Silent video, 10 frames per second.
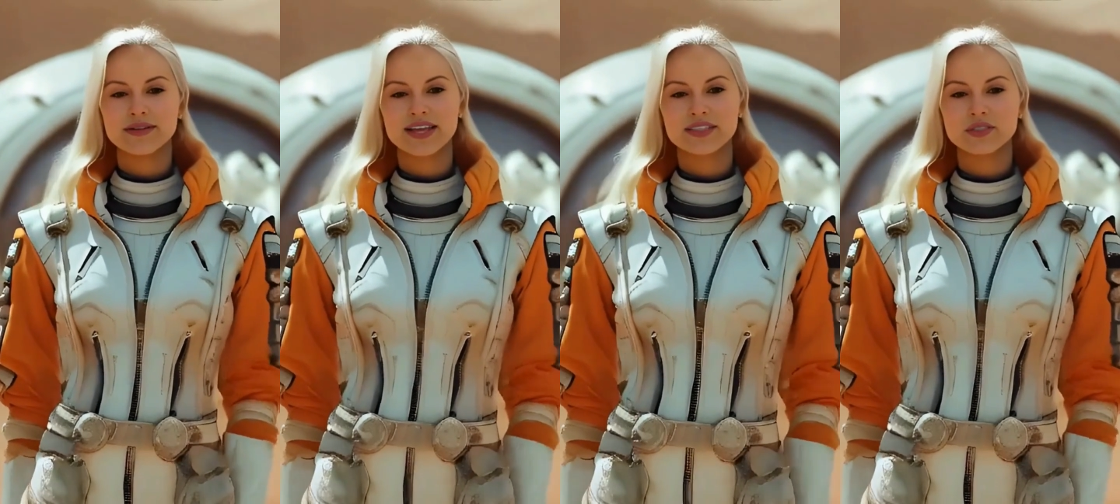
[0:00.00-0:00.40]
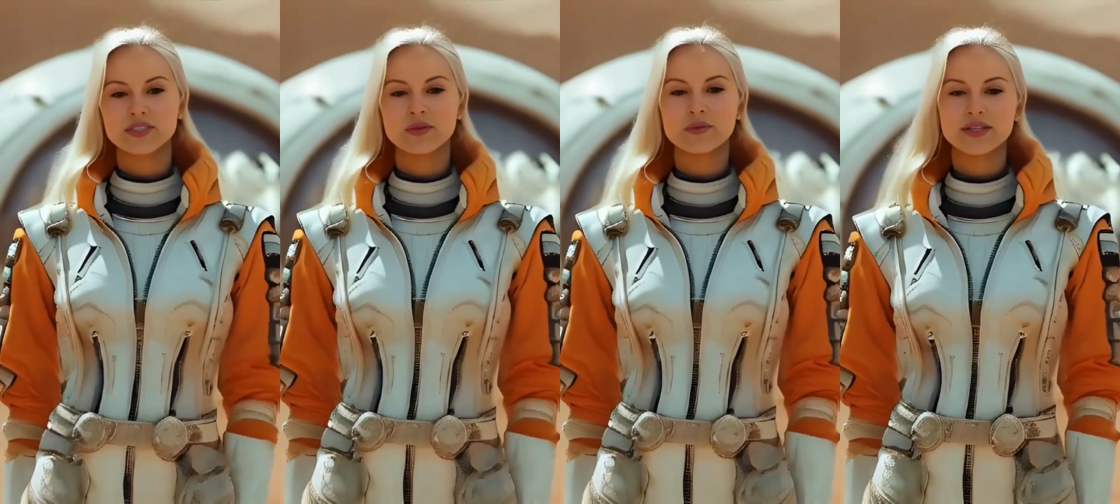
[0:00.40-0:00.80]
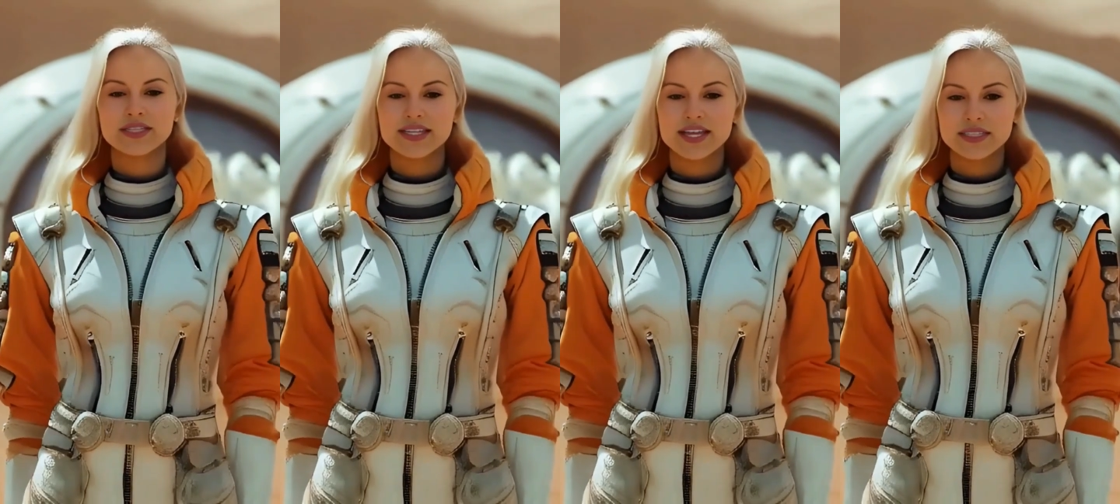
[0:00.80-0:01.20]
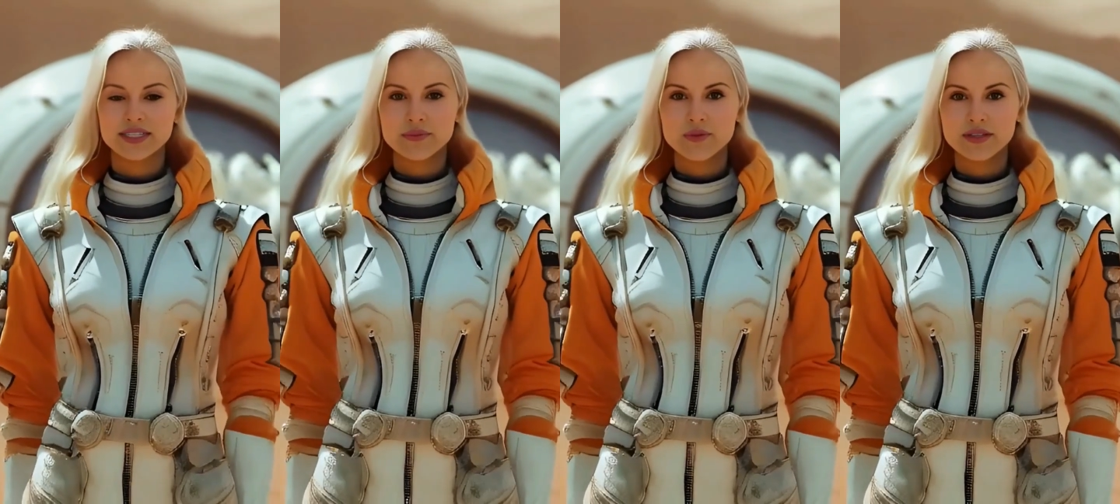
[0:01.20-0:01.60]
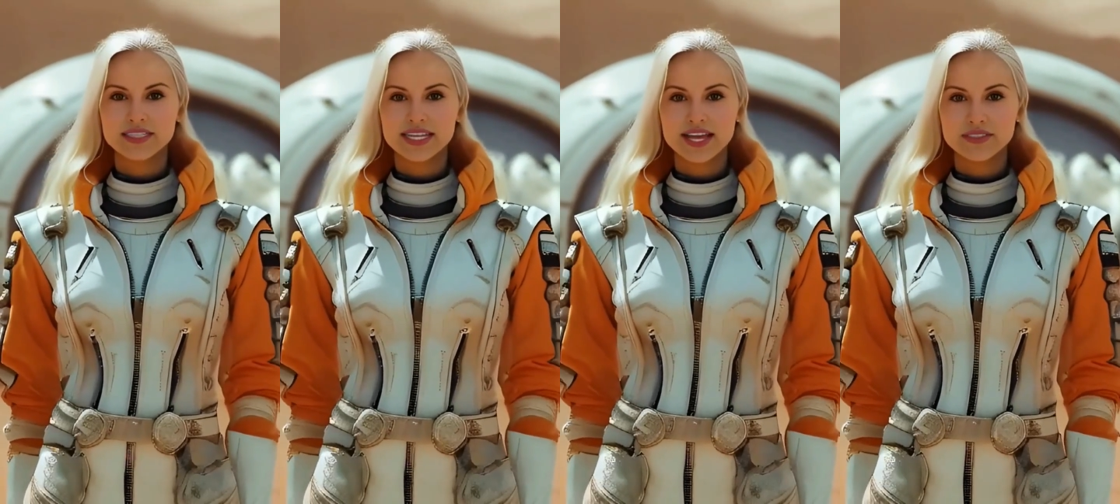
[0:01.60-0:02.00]
Errol Tauren and others
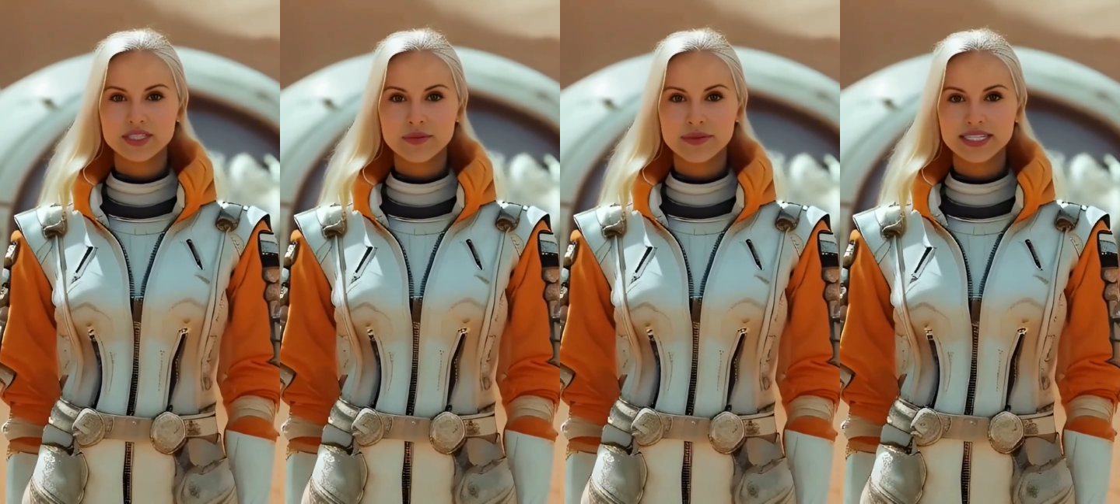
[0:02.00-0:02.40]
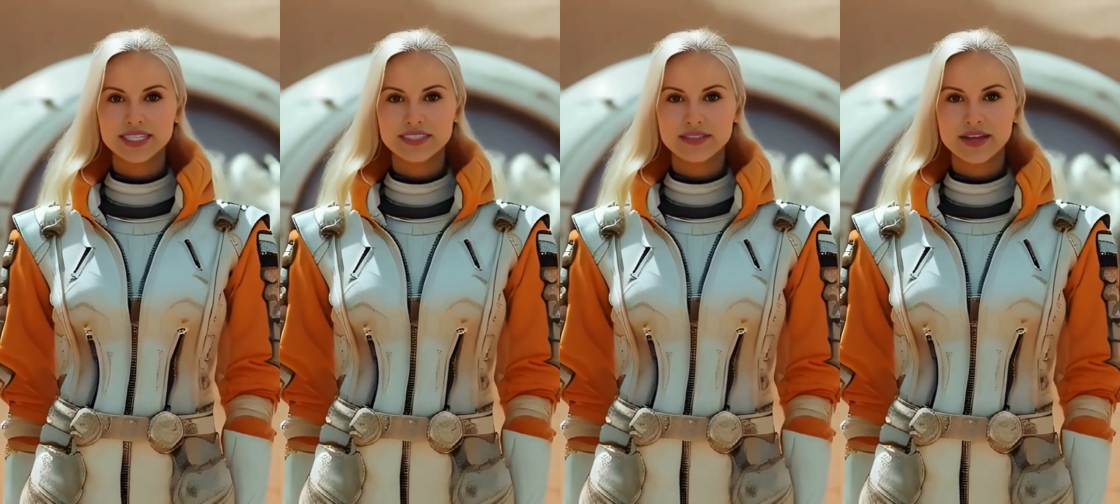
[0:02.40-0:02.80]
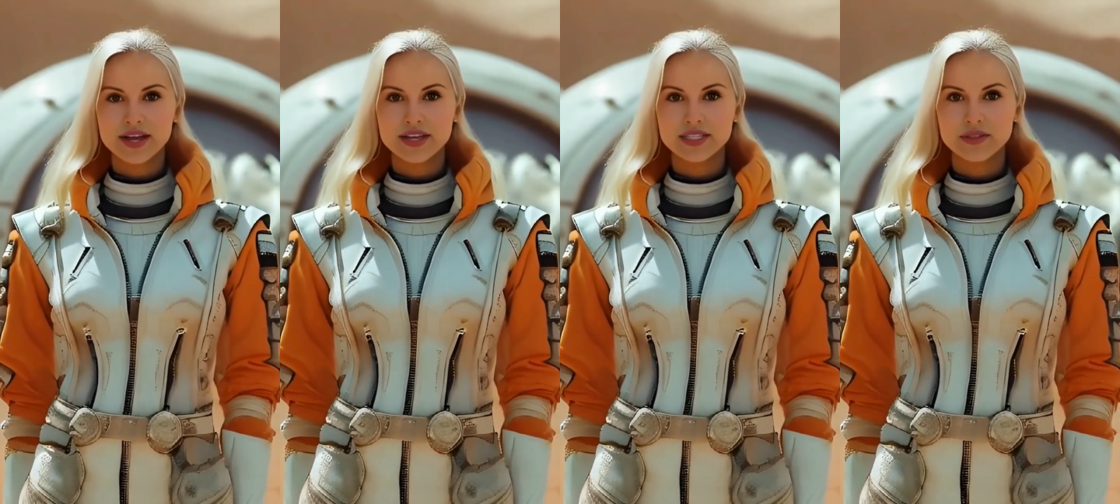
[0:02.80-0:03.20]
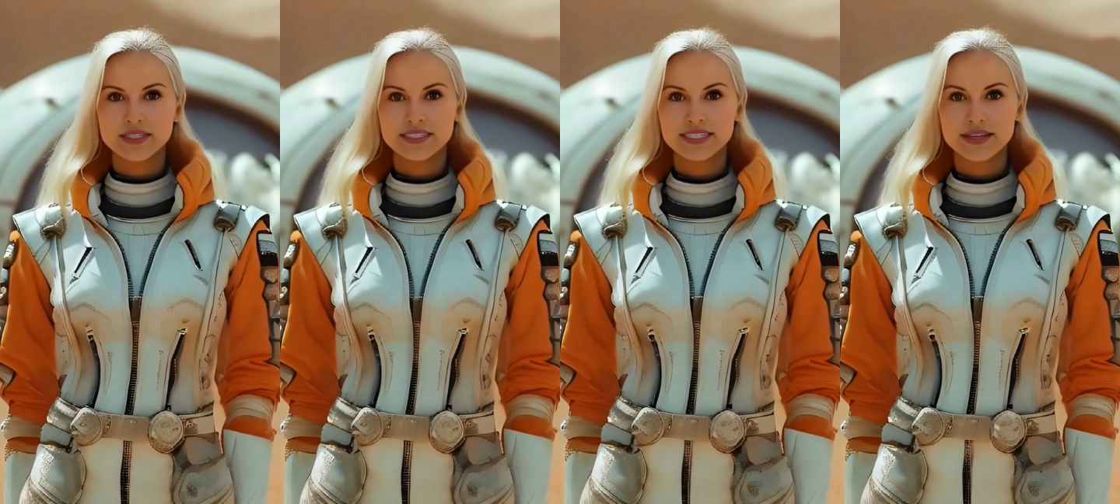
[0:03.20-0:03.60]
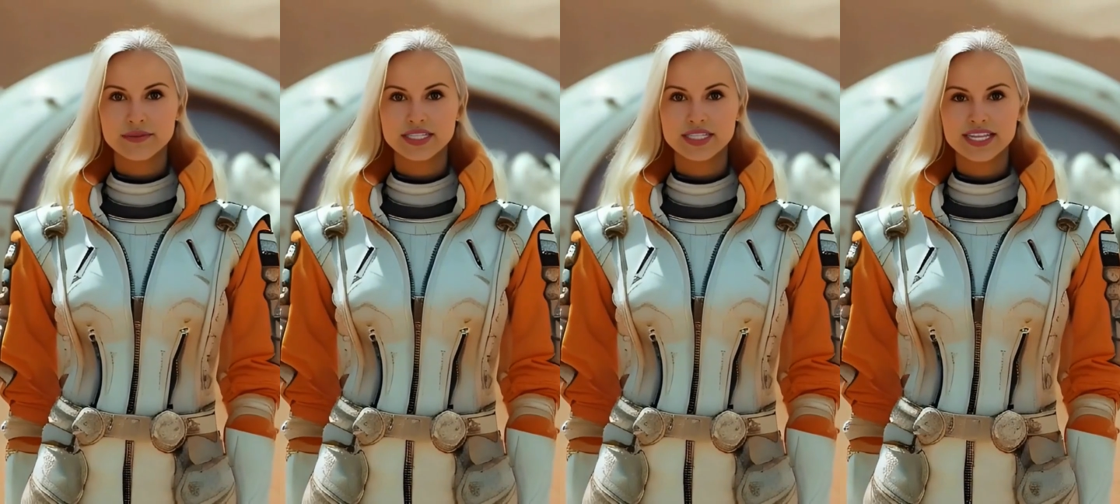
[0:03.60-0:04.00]
pointed out anomalies, arguing that the
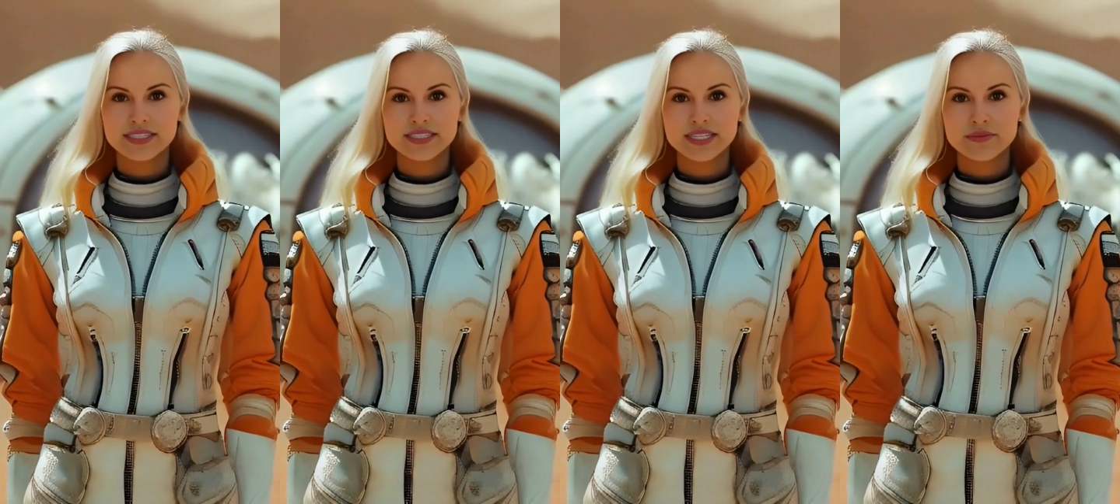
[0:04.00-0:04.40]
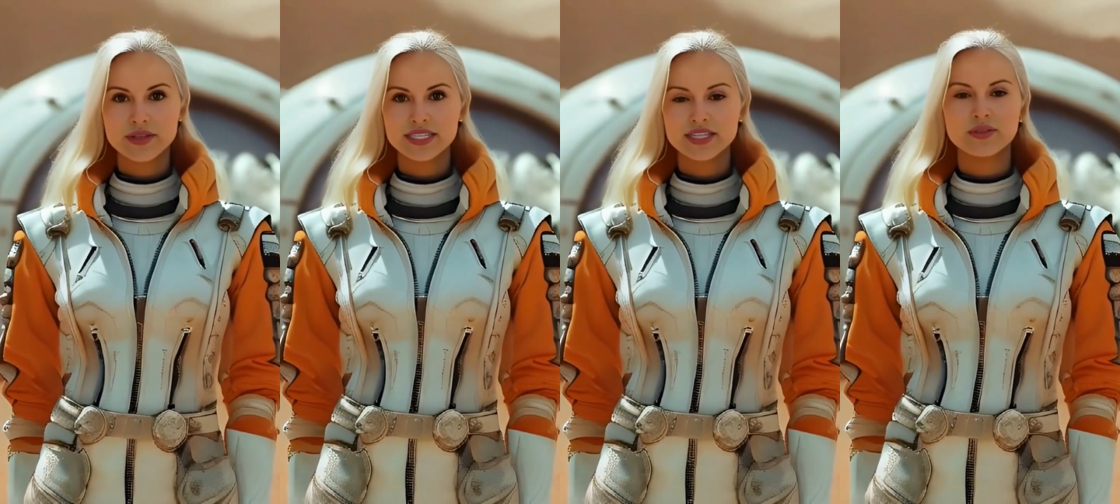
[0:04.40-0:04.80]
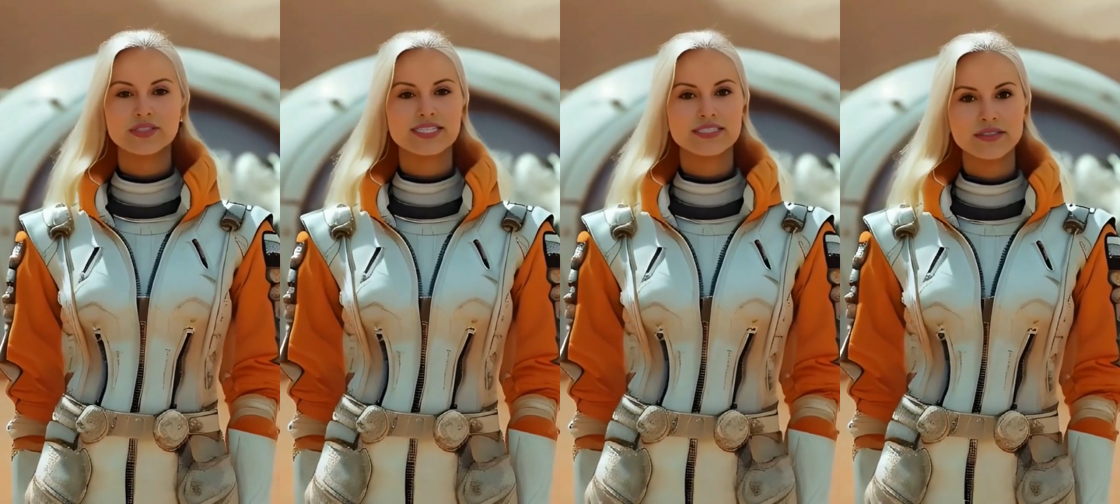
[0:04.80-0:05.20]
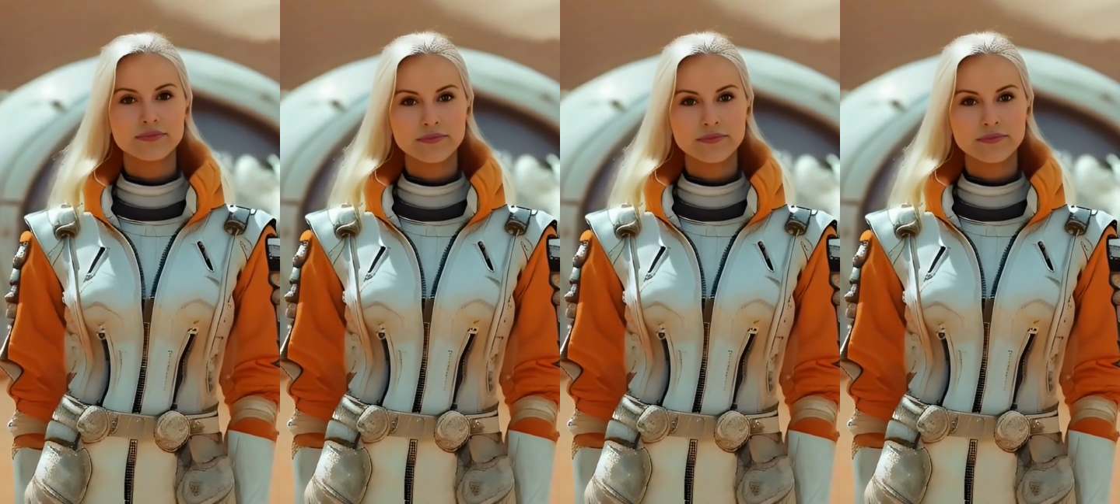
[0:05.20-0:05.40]
image seemed deliberately altered,